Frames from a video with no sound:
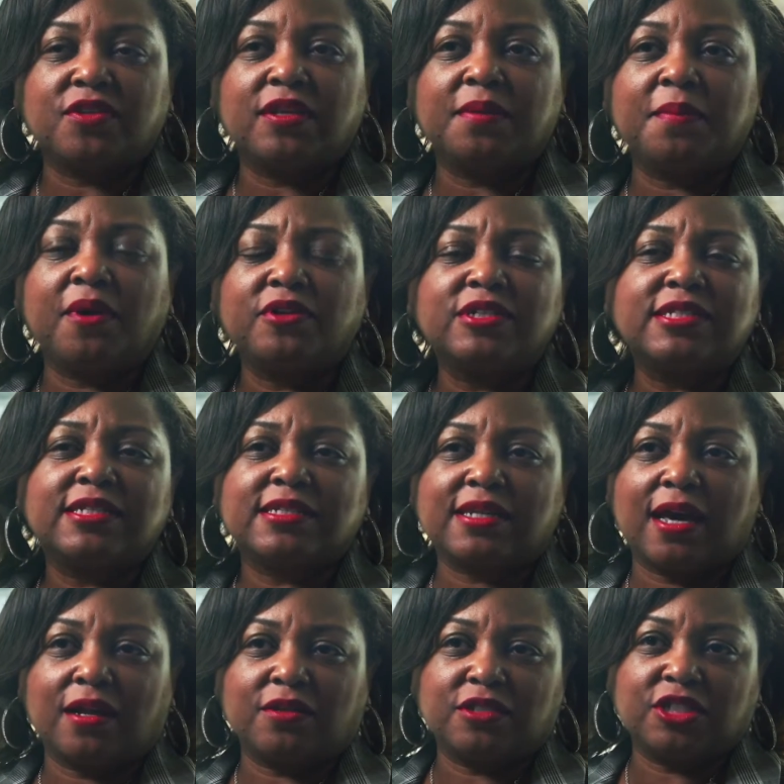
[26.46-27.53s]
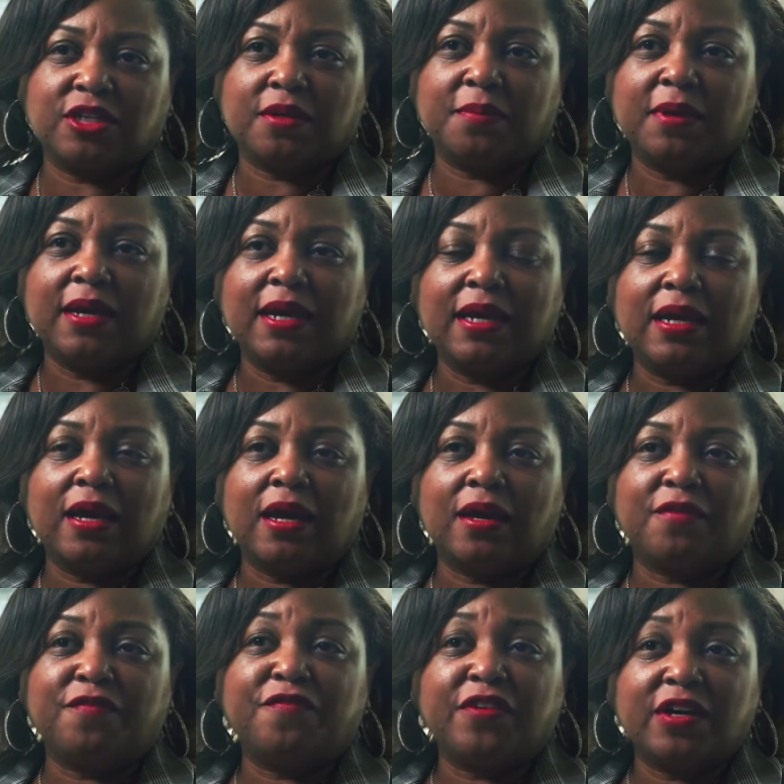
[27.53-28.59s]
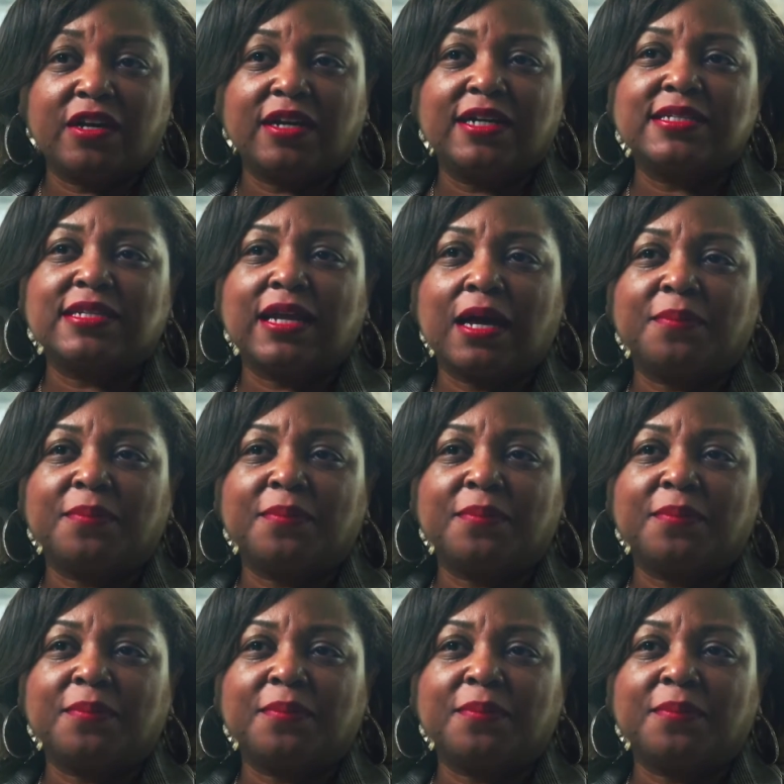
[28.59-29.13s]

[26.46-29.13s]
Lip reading: So the Emergency Scholarship Fund is an